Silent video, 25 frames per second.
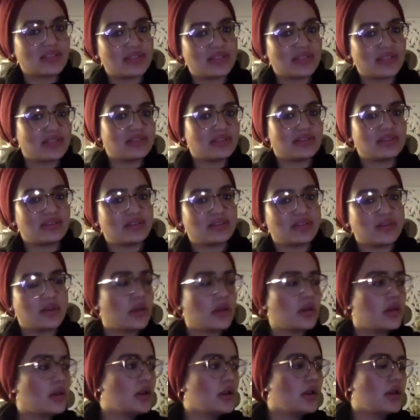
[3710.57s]

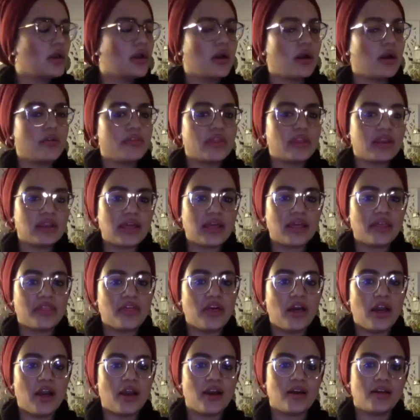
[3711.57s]
And then like
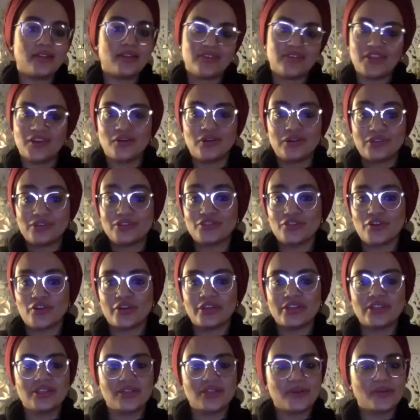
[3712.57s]
that, they all
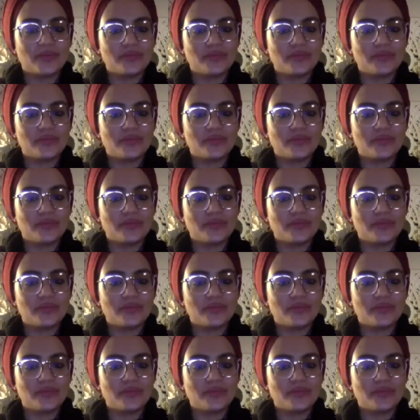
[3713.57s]
joined.